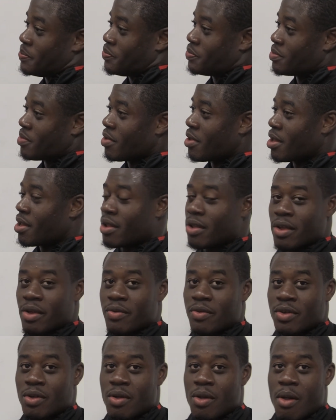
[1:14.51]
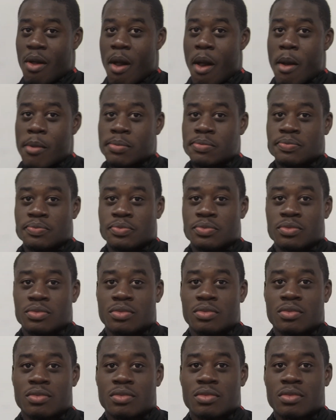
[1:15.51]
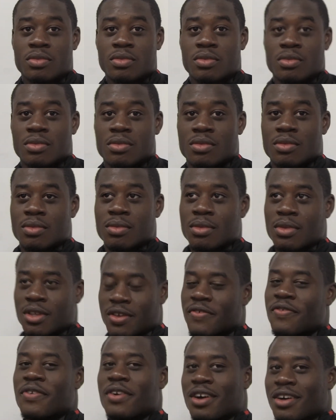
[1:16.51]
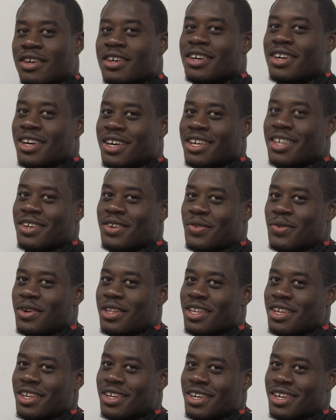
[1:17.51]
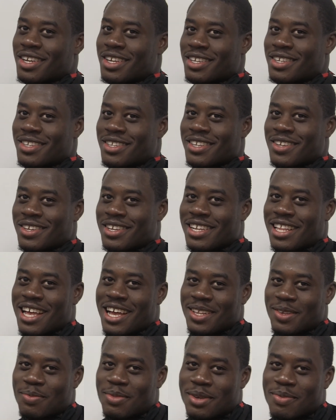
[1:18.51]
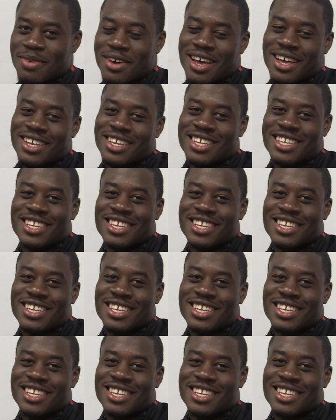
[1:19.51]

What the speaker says: You set out a year. How did that touchdown feel? It felt good, really good. Glad to be back.